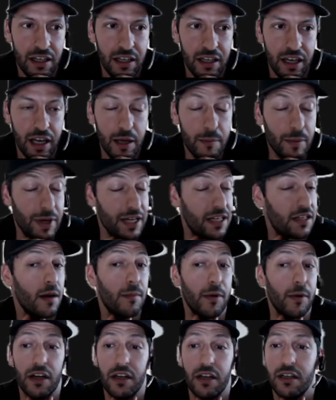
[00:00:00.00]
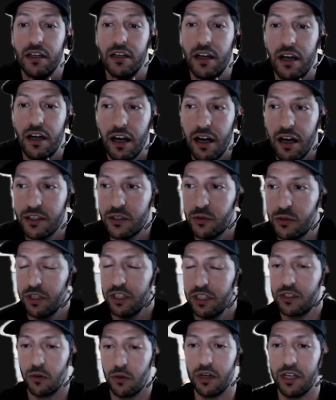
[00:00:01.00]
and my summer. Uh,
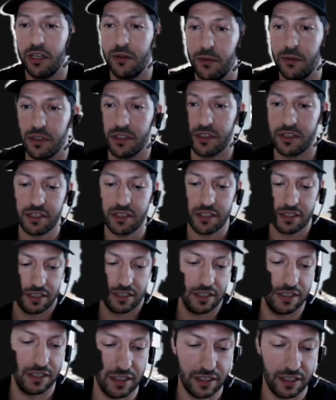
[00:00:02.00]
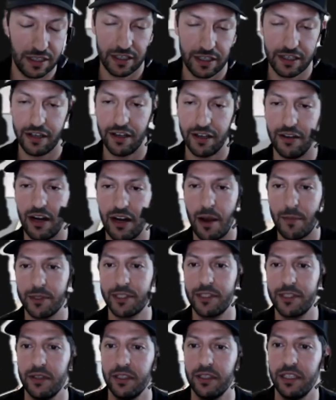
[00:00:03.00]
twenty twenty was, you know, an
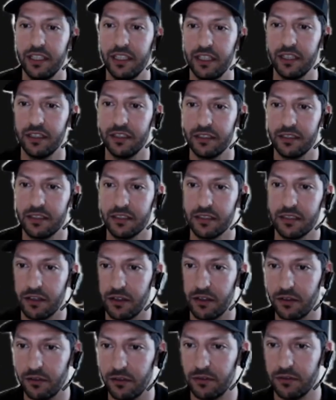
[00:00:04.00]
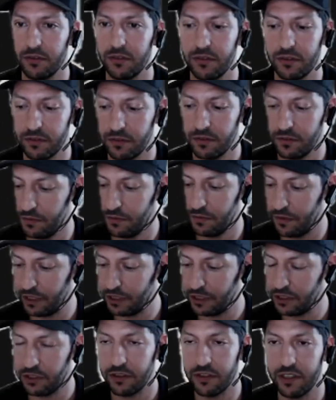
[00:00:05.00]
opportunity to, to go
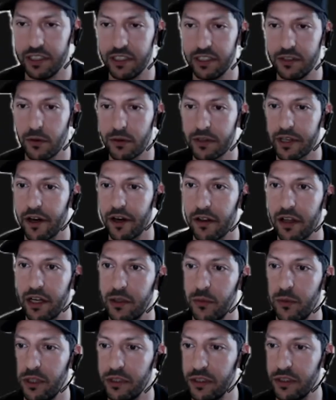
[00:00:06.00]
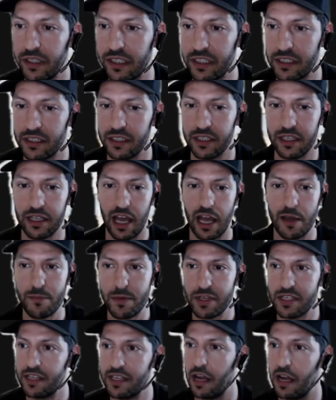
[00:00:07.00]
venture the North Carolina wilderness, and I
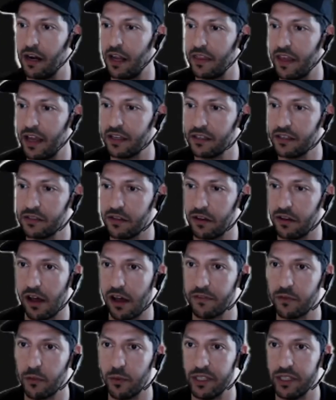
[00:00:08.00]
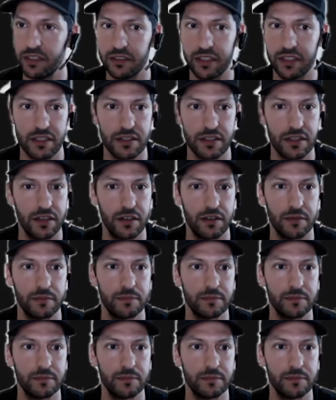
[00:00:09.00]
missed out on that, so I'll have to wait until next year.